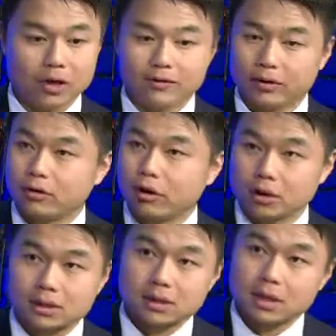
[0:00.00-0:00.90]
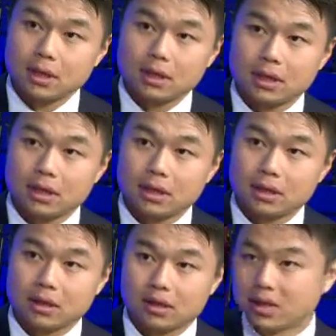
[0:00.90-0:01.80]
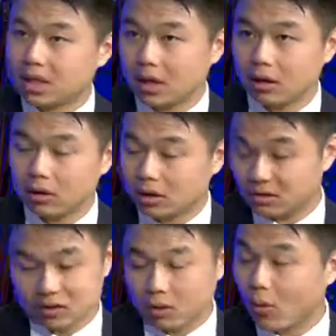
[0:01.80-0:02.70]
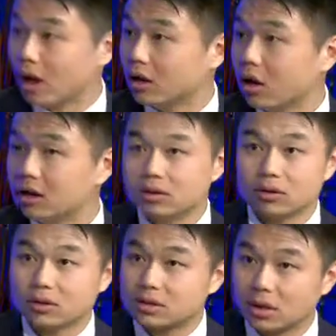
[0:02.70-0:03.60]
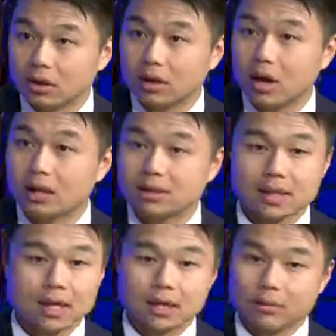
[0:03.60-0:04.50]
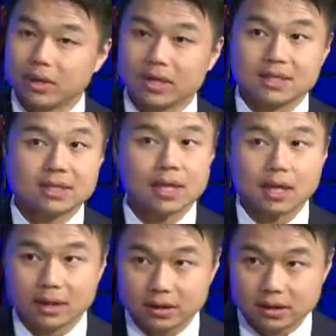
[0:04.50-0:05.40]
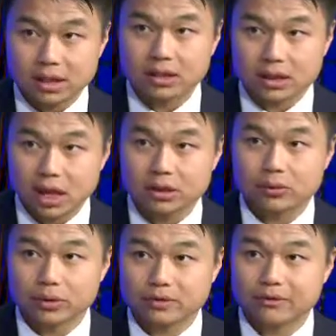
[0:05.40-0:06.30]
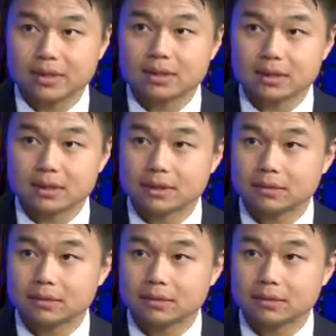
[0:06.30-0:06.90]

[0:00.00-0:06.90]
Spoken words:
if you cross the yellow, the white lines or the solid lines, the police can indeed charge you with offences.